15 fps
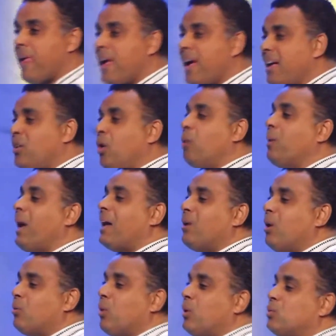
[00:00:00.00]
No, we are
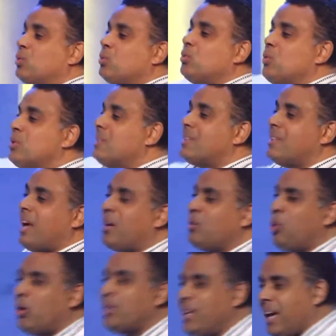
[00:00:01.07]
not going to use
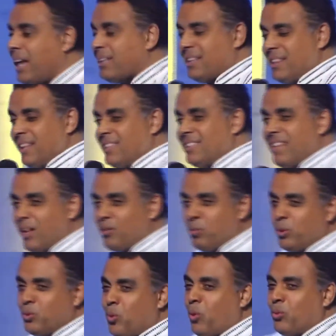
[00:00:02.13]
your year and things that we
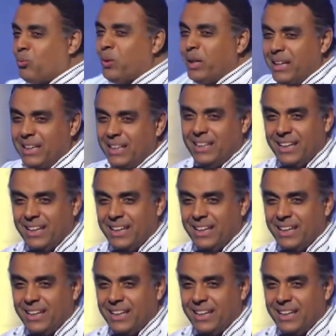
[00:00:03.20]
don't really